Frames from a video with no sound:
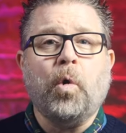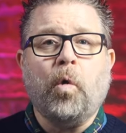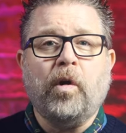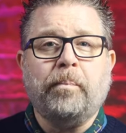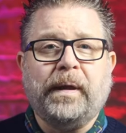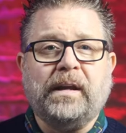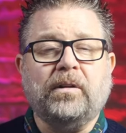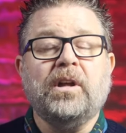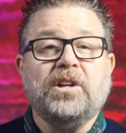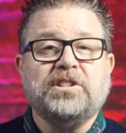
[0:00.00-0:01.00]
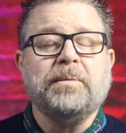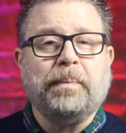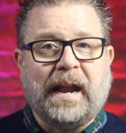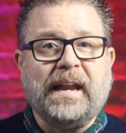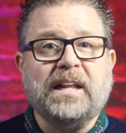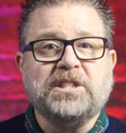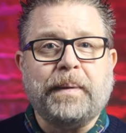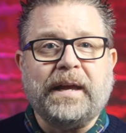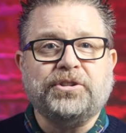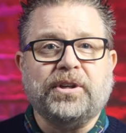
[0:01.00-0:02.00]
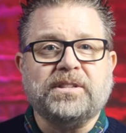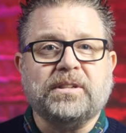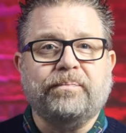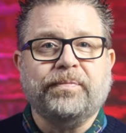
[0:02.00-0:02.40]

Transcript: or appeal to the Planning Inspectorate.